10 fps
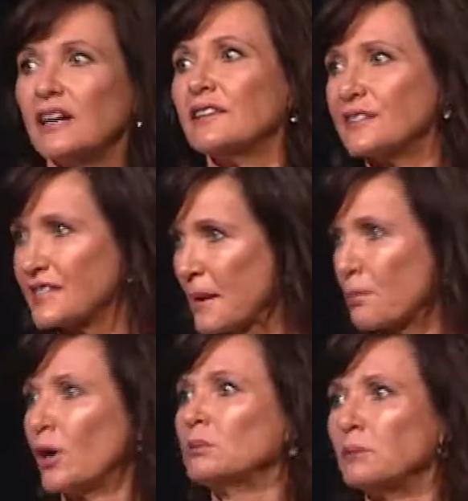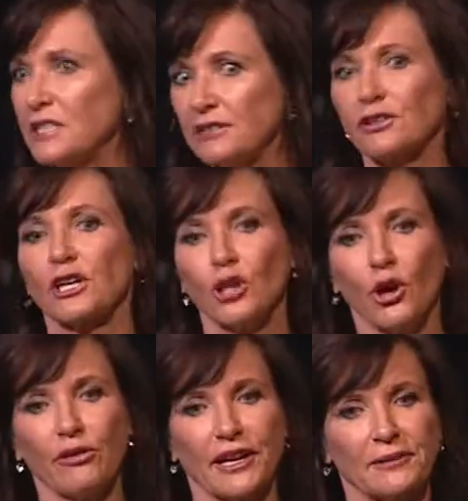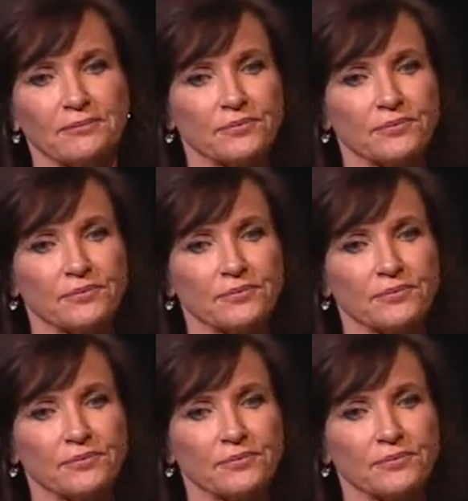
the same problem in different clothing.